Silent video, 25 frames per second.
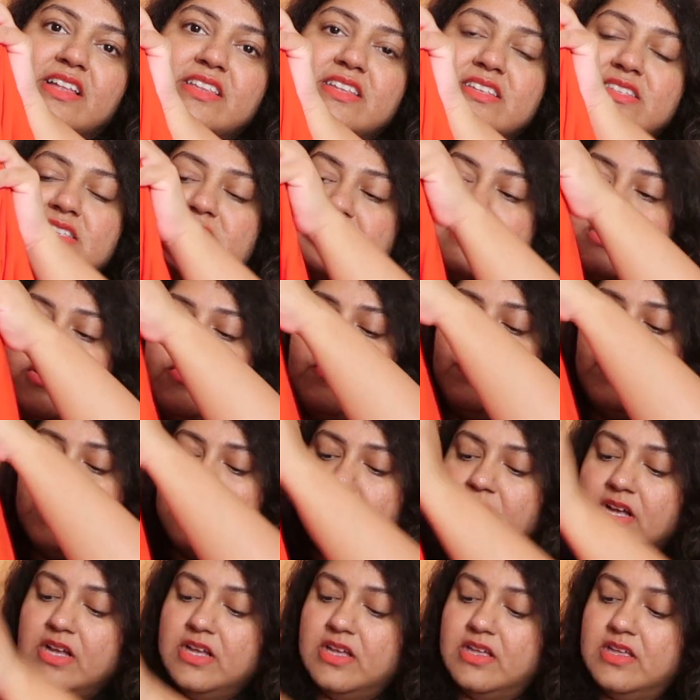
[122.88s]
This is the
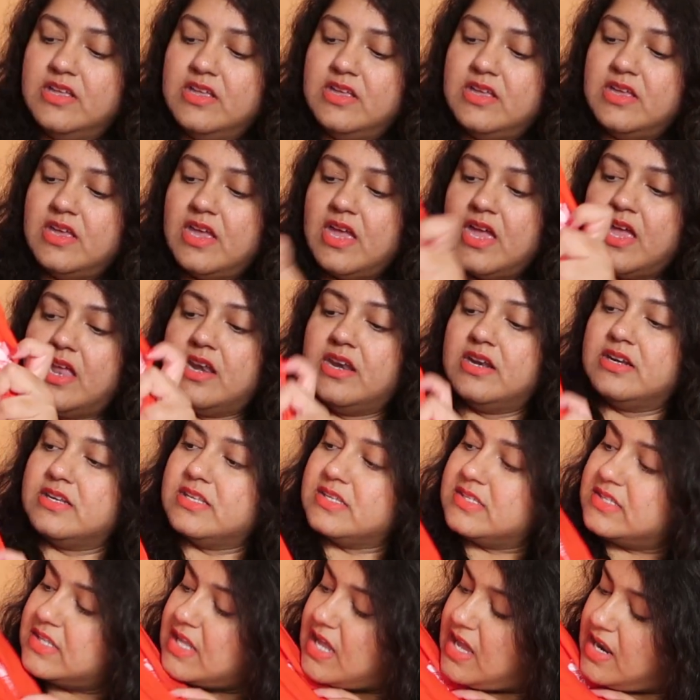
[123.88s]
work, and it
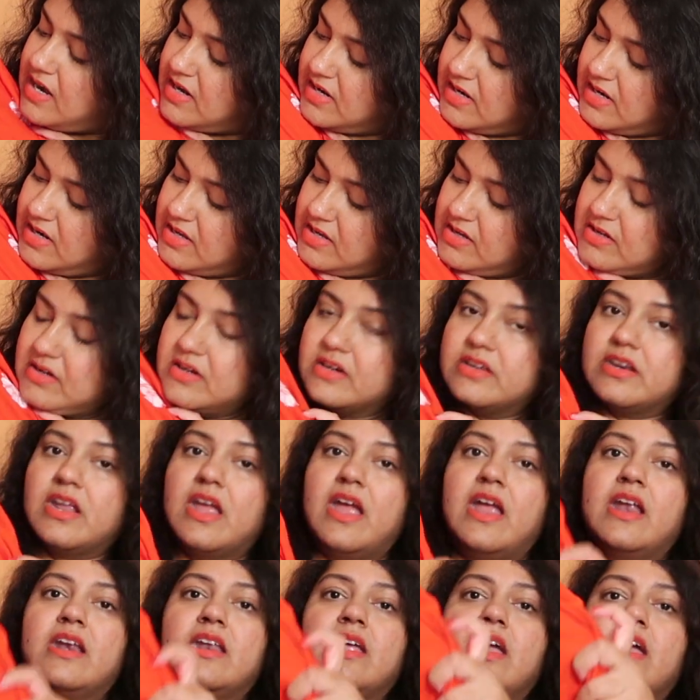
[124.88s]
is there till here,
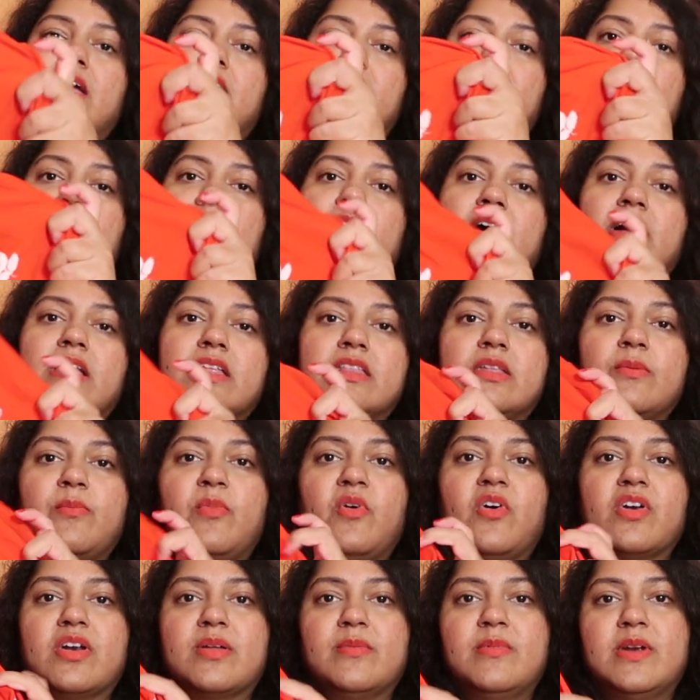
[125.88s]
and at the
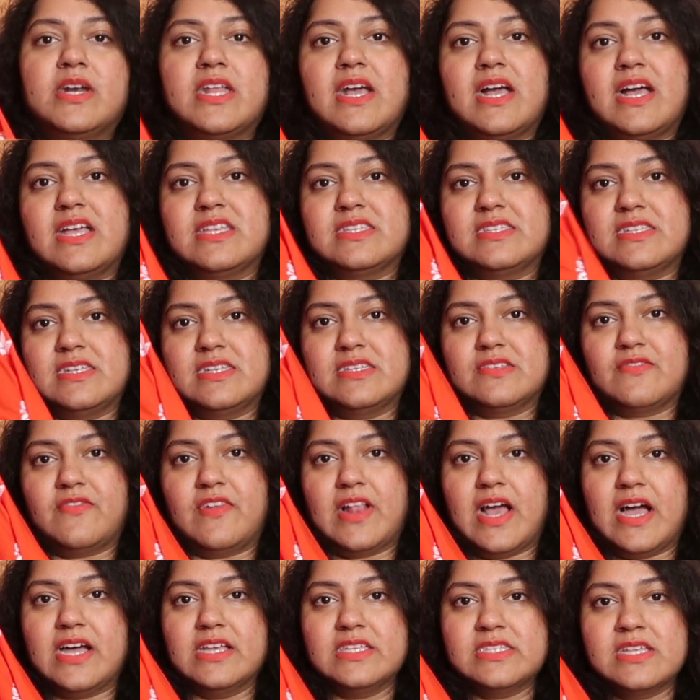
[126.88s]
bottom it has these
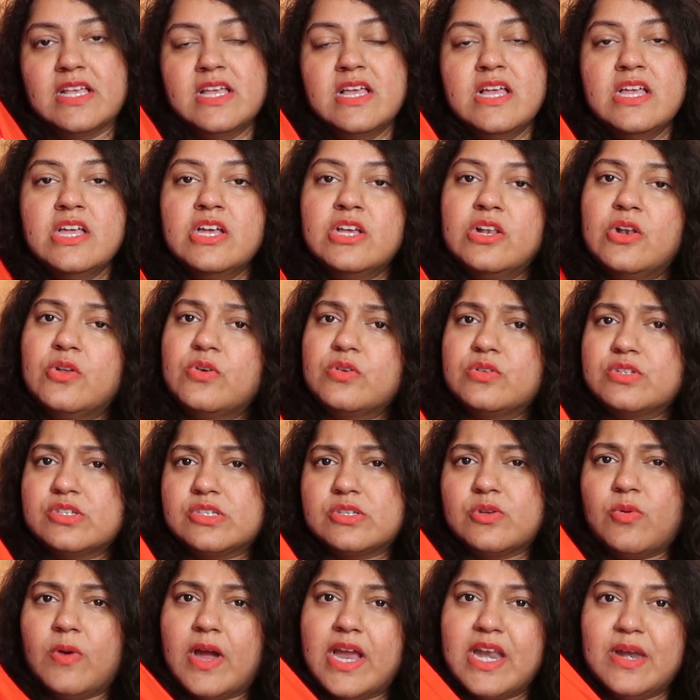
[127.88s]
flowers.
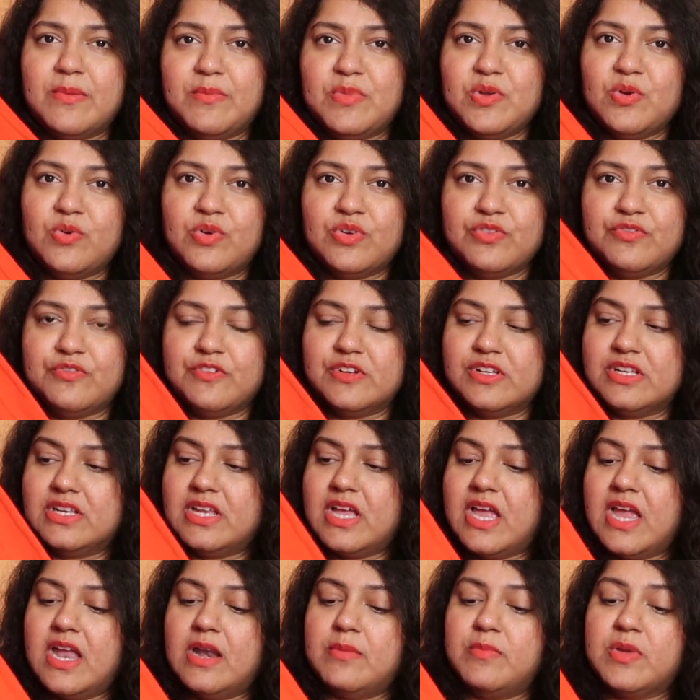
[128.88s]
Looks quite beautiful,
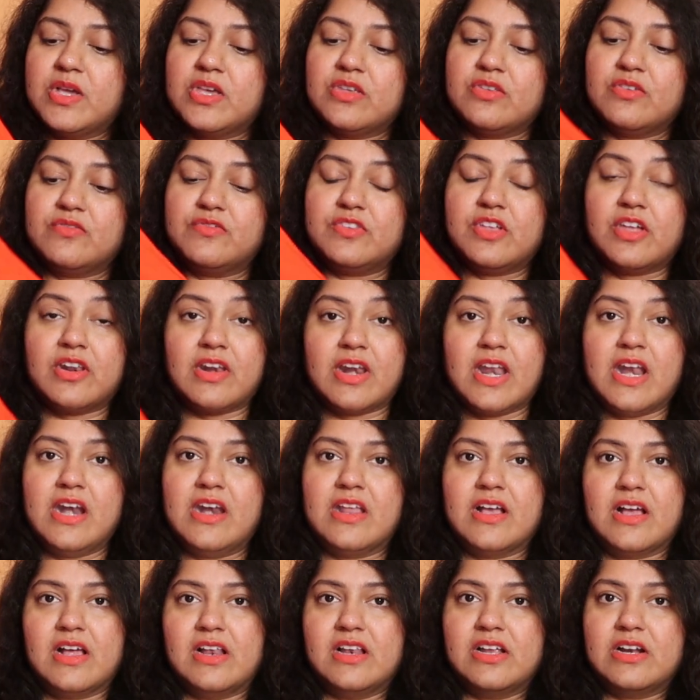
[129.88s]
and because of the
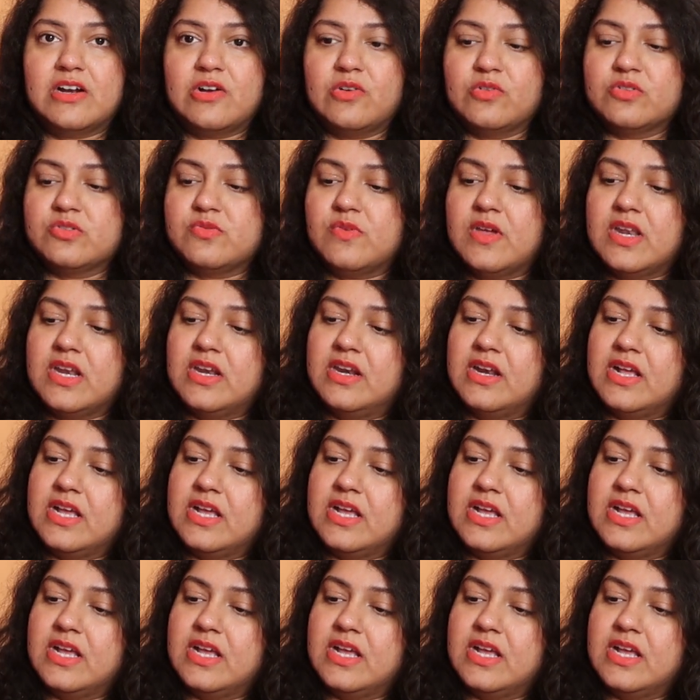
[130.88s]
red color it looks very